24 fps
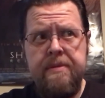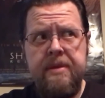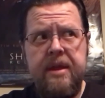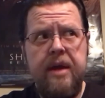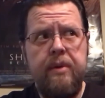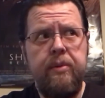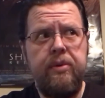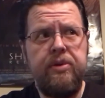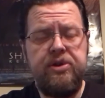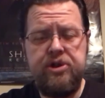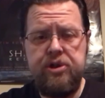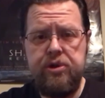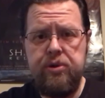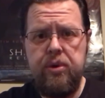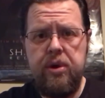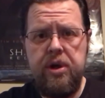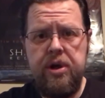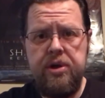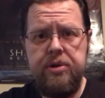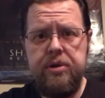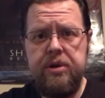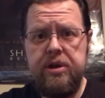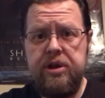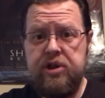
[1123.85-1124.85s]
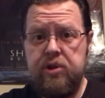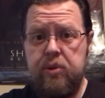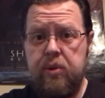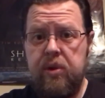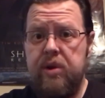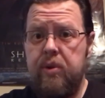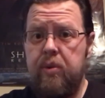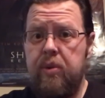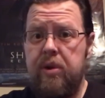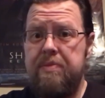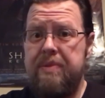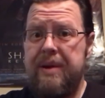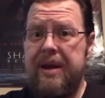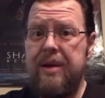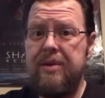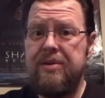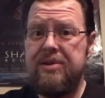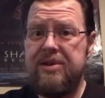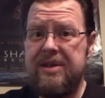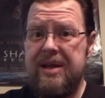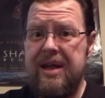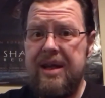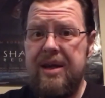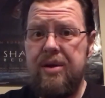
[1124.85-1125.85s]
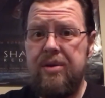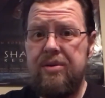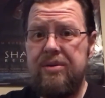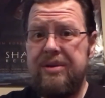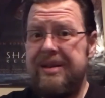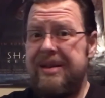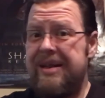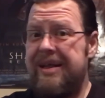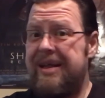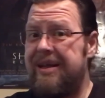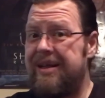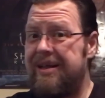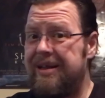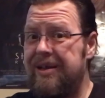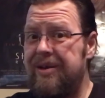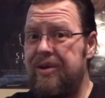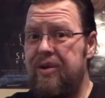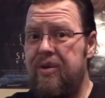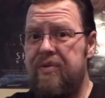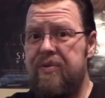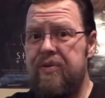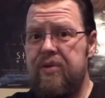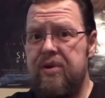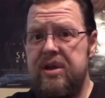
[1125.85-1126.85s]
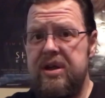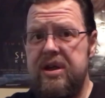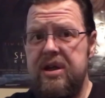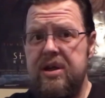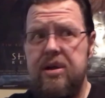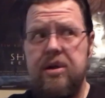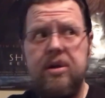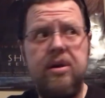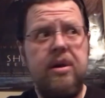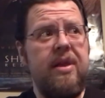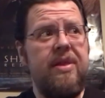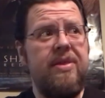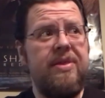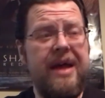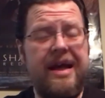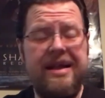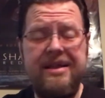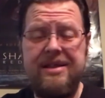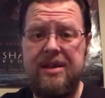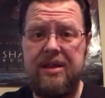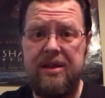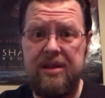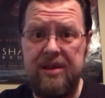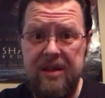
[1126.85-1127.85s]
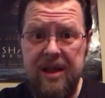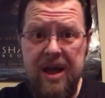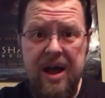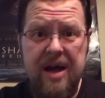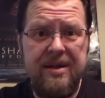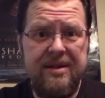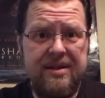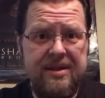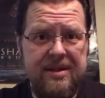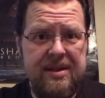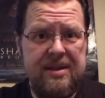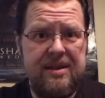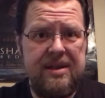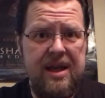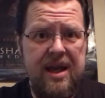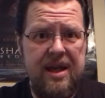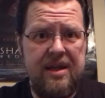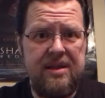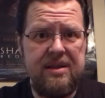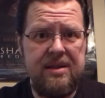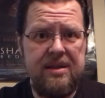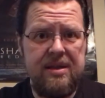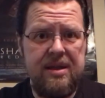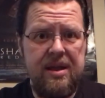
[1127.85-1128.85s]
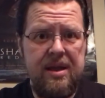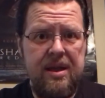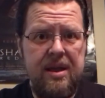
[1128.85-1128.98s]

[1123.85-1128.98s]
And with 221 pounds down in a little over a year, that's a lot of success.